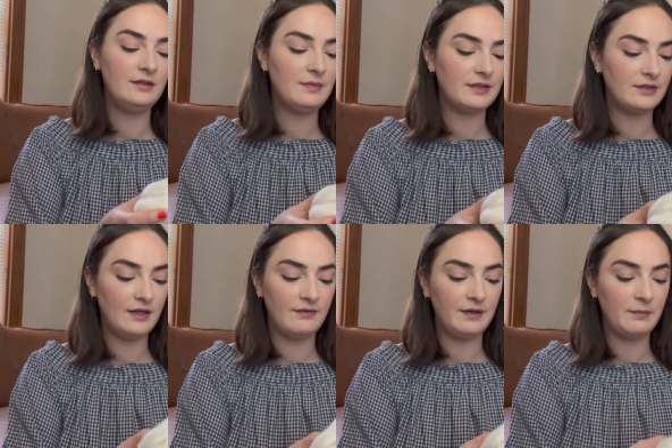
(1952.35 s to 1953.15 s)
bundle
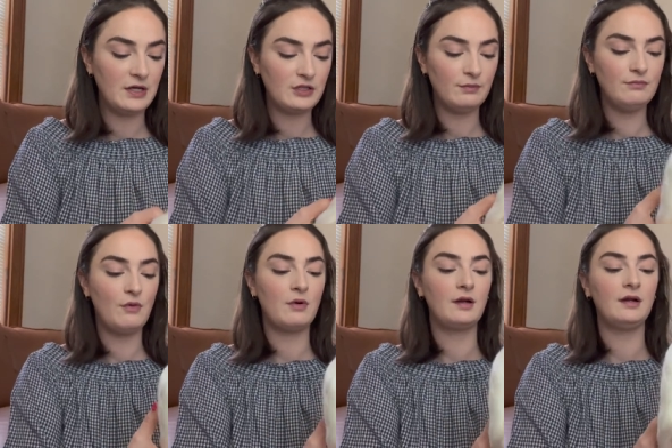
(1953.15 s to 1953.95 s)
of a much
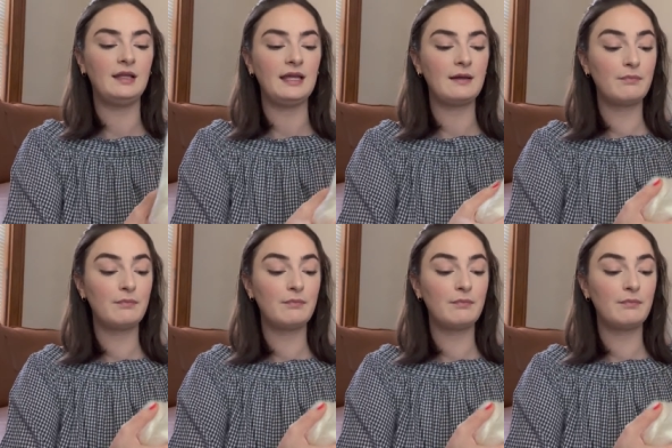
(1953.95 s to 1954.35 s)
more like